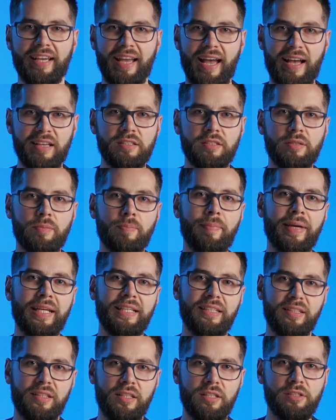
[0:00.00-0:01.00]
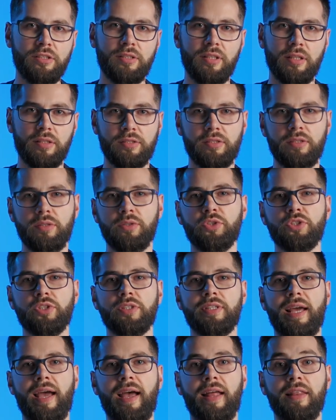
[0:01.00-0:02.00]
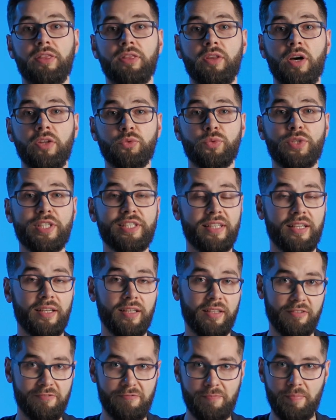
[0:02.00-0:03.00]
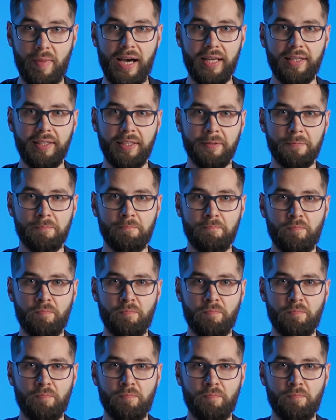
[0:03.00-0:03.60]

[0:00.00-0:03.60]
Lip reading: custom-made digital solution and not risk a lot of money?